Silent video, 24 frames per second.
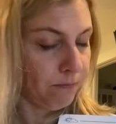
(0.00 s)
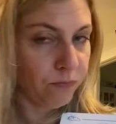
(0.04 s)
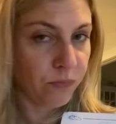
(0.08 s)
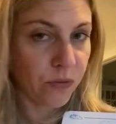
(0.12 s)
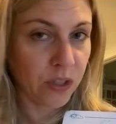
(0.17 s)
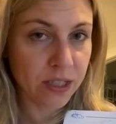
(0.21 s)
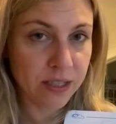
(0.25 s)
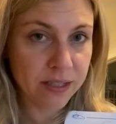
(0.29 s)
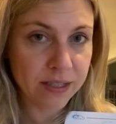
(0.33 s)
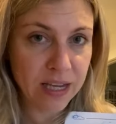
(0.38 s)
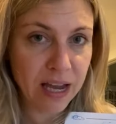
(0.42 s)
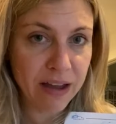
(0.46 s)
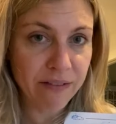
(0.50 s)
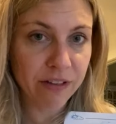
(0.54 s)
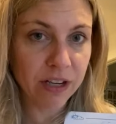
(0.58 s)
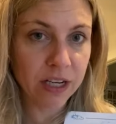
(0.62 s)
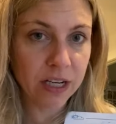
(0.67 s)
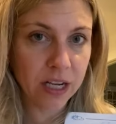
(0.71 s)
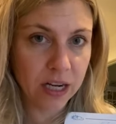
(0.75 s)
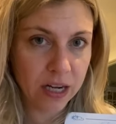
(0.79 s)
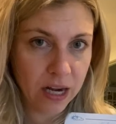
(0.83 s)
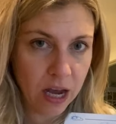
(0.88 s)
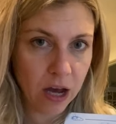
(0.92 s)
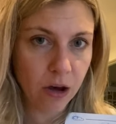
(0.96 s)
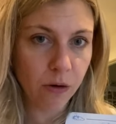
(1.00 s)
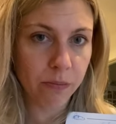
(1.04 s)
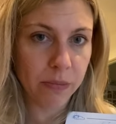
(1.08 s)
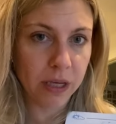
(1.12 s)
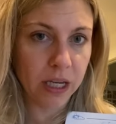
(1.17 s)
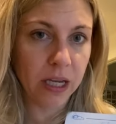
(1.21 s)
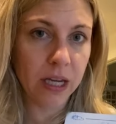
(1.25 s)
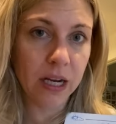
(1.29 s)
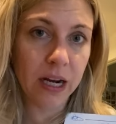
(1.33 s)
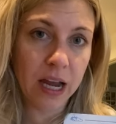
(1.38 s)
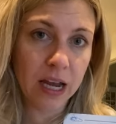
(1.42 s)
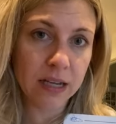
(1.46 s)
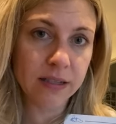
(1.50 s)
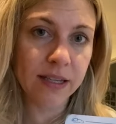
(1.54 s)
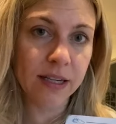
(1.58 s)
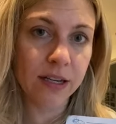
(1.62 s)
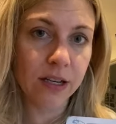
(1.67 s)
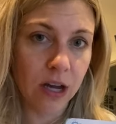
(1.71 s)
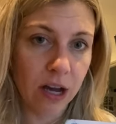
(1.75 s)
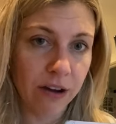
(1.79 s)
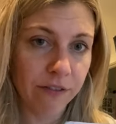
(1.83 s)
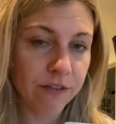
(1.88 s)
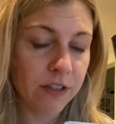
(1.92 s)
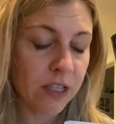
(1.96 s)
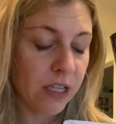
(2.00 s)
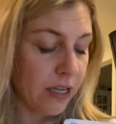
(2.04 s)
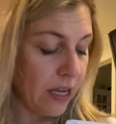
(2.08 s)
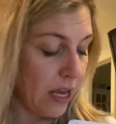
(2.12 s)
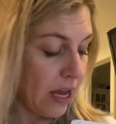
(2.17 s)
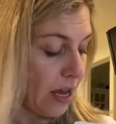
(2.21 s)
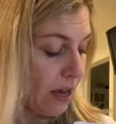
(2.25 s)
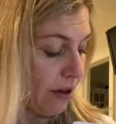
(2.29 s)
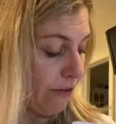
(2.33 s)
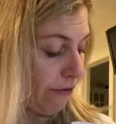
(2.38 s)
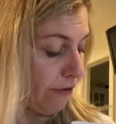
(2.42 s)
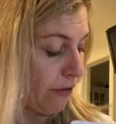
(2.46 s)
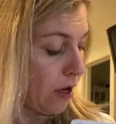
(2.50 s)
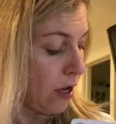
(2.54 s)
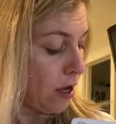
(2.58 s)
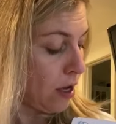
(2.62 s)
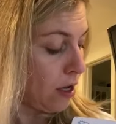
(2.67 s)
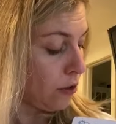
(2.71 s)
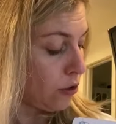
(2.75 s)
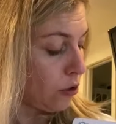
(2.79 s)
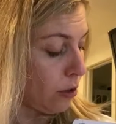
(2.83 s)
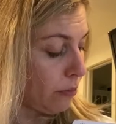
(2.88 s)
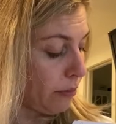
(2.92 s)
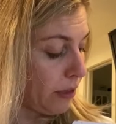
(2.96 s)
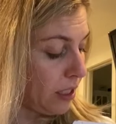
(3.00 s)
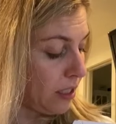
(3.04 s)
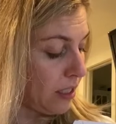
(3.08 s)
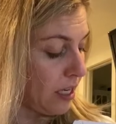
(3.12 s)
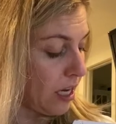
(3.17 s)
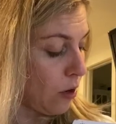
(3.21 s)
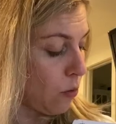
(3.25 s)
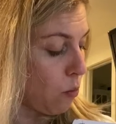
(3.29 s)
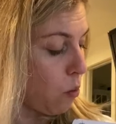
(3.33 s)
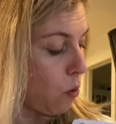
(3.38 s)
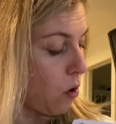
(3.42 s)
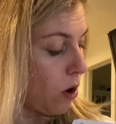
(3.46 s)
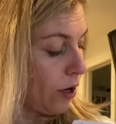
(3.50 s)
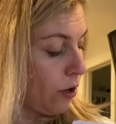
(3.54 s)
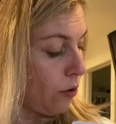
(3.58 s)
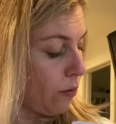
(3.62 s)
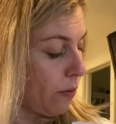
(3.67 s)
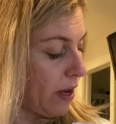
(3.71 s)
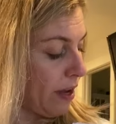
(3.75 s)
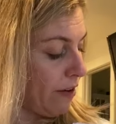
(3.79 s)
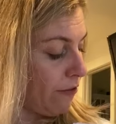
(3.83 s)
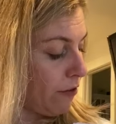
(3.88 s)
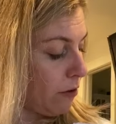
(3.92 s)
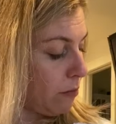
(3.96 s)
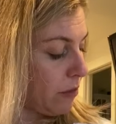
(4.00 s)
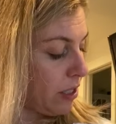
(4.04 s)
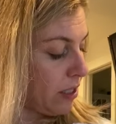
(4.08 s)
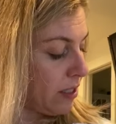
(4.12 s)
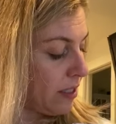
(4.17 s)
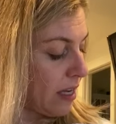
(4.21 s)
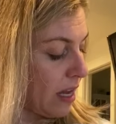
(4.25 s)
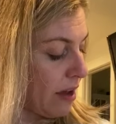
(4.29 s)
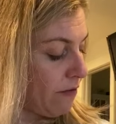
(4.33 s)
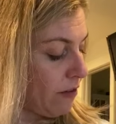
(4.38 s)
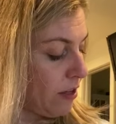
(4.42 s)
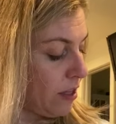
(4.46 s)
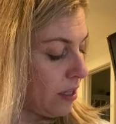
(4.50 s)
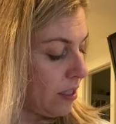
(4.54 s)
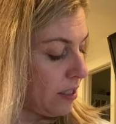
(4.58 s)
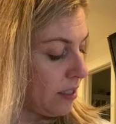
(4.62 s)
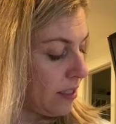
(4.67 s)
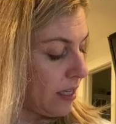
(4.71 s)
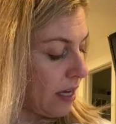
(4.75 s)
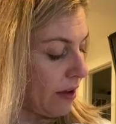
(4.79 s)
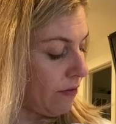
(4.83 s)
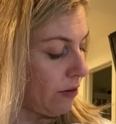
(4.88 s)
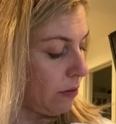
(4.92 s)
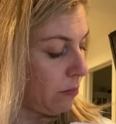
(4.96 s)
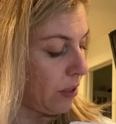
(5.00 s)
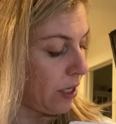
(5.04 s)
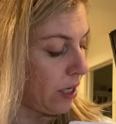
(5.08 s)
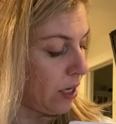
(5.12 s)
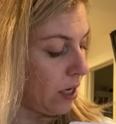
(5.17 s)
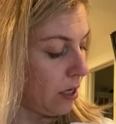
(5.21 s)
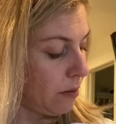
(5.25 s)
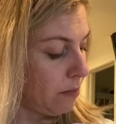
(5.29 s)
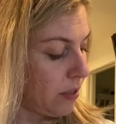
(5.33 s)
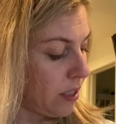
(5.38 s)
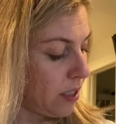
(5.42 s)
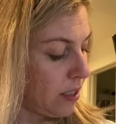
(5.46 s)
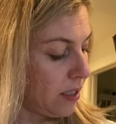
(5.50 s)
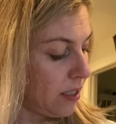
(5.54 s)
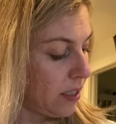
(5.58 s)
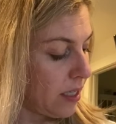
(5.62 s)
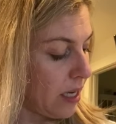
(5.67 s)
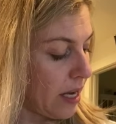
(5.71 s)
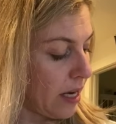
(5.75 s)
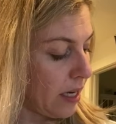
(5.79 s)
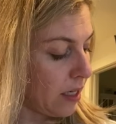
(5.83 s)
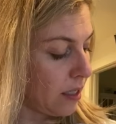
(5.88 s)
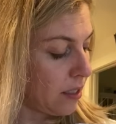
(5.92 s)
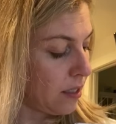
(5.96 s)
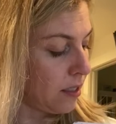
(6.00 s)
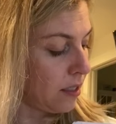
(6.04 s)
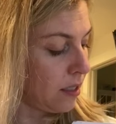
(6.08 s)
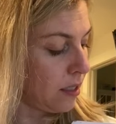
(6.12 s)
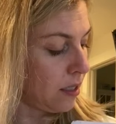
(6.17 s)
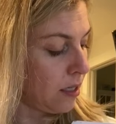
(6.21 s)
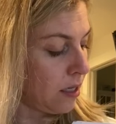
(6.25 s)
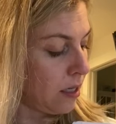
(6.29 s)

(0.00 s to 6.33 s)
The 7 can help me. It has enough to give. So I'm going to take 1 away from the 7. The 7 becomes a 6.